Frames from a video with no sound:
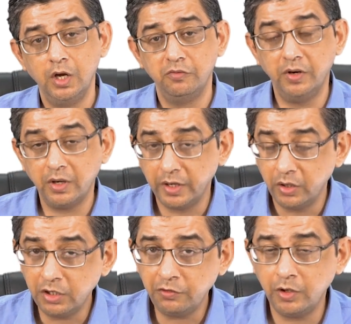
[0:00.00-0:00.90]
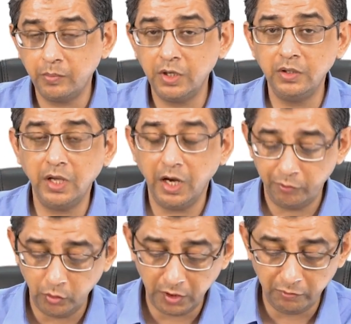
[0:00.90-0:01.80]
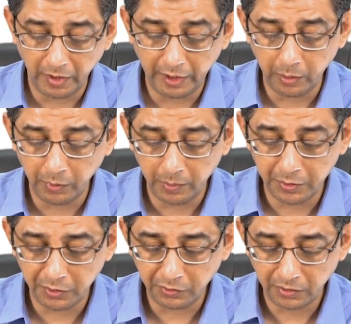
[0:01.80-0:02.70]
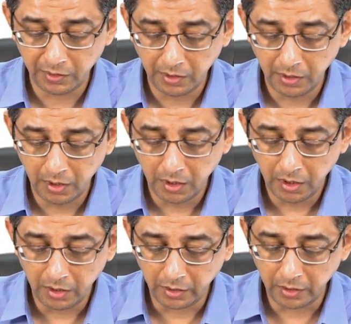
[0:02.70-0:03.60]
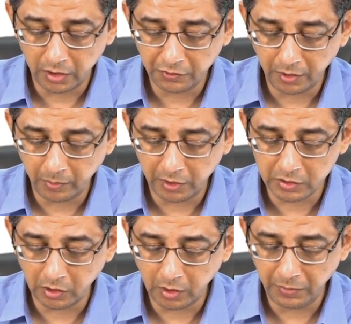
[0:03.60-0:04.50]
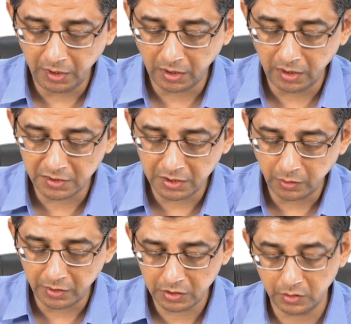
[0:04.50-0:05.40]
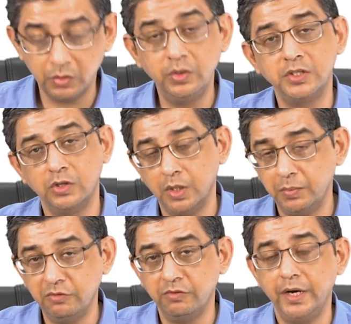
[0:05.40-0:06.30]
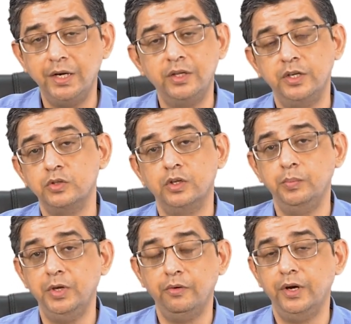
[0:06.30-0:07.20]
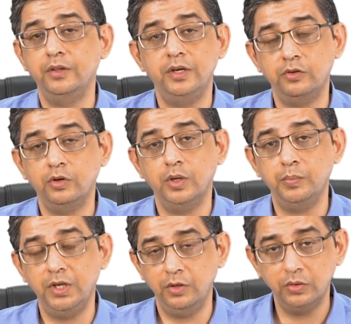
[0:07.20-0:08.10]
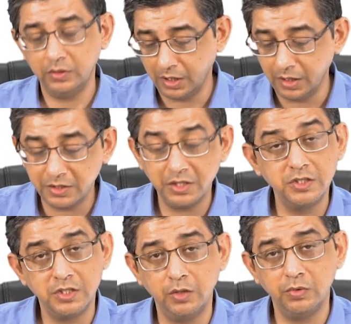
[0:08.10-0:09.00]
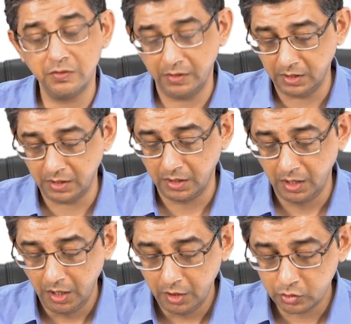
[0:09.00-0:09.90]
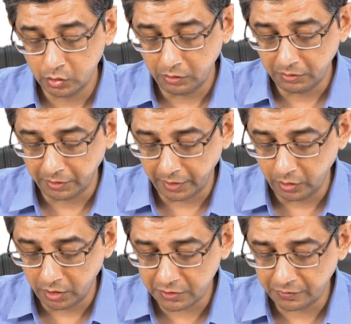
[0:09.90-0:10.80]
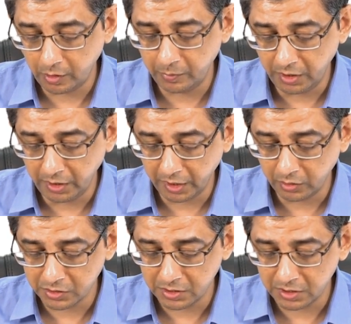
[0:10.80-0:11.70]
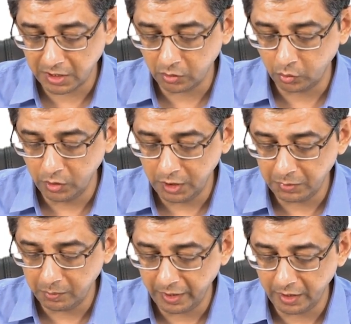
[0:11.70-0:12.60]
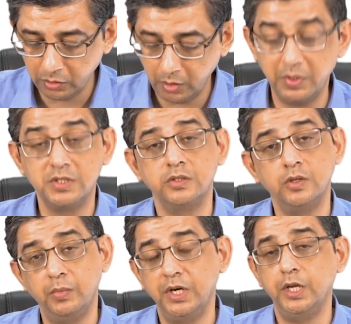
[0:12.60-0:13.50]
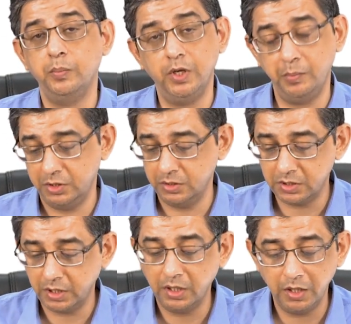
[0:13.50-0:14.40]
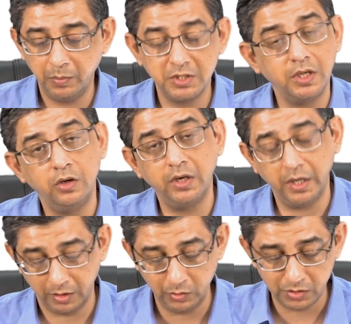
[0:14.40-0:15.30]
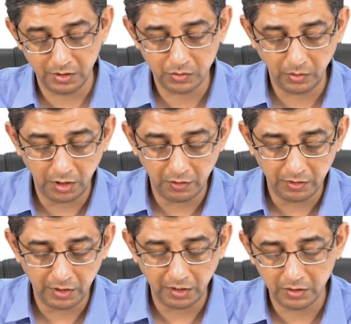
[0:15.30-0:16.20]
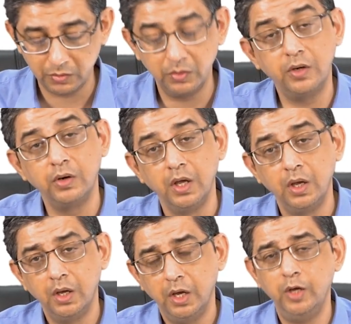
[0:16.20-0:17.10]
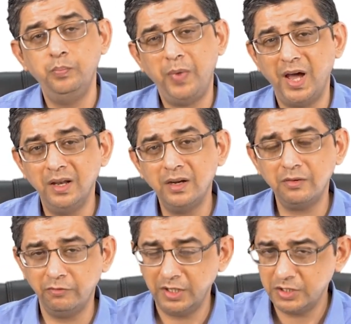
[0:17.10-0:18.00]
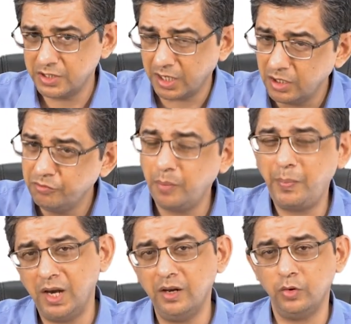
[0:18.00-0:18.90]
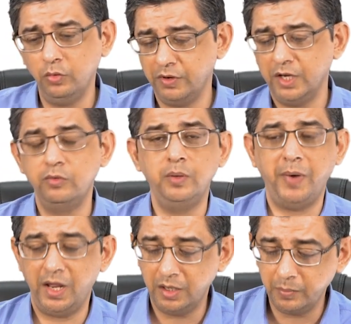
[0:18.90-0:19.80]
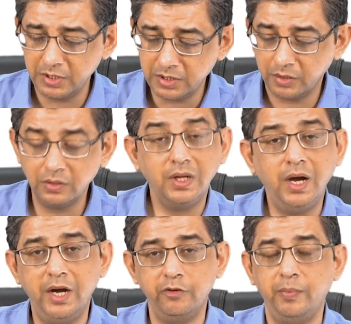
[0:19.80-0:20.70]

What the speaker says: For Raynaud's phenomenon, they have to give multiple images. Raynaud's phenomenon is gonna be a color sequence change. No, it's gonna be white, then it's gonna be red, then it's gonna be, the color change sequence will occur. So Raynaud's phenomenon diagnosis can only be made on the basis of multiple images. A single image cannot diagnose it. So anyway, that is ruled out. And pallor, well, checking for pallor, no, why would pallor be checked on the hands?